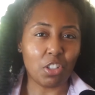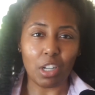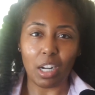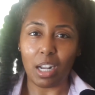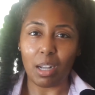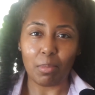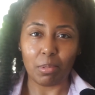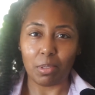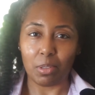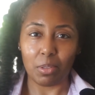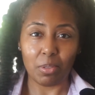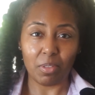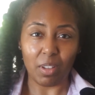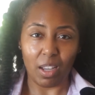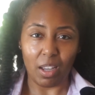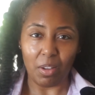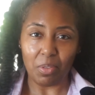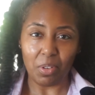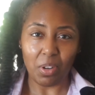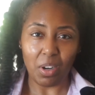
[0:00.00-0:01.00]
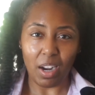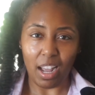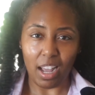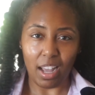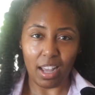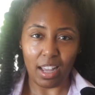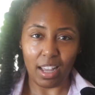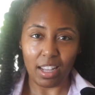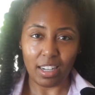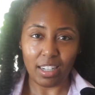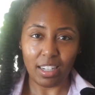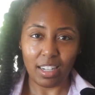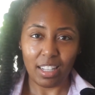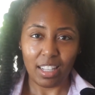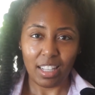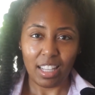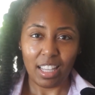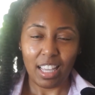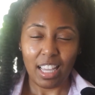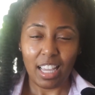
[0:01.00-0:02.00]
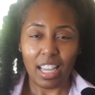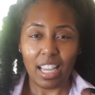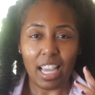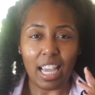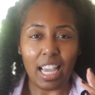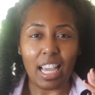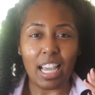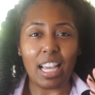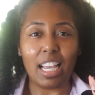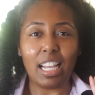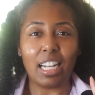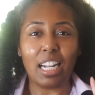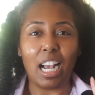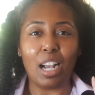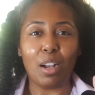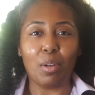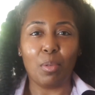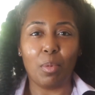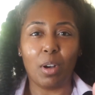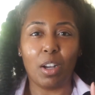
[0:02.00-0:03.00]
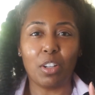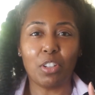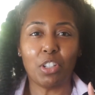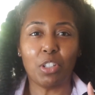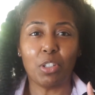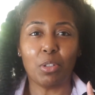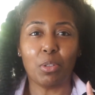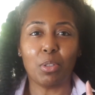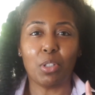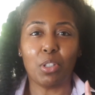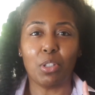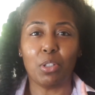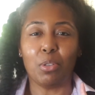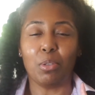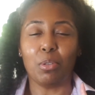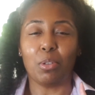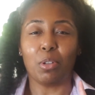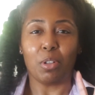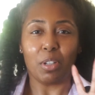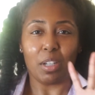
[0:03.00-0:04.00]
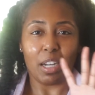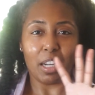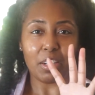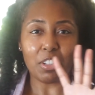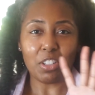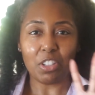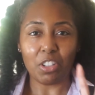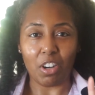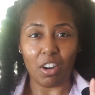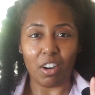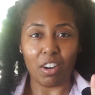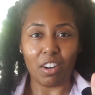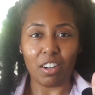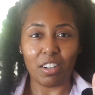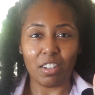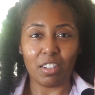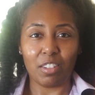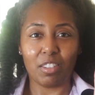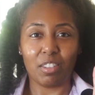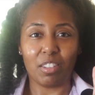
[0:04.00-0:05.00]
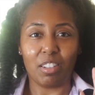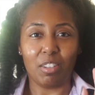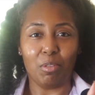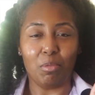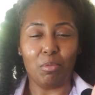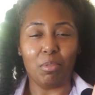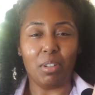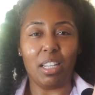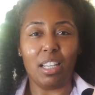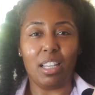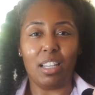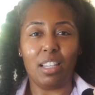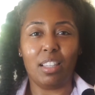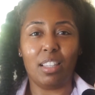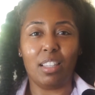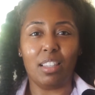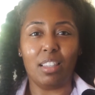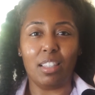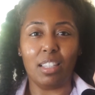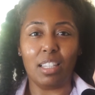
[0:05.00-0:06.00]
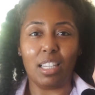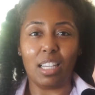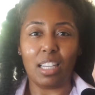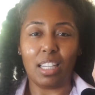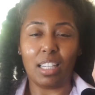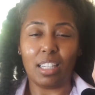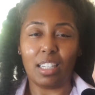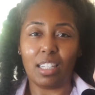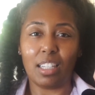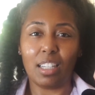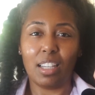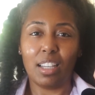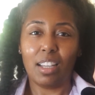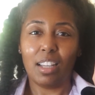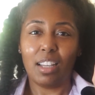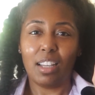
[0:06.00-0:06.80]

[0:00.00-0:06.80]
job you've ever had, and I want you to create a chart with the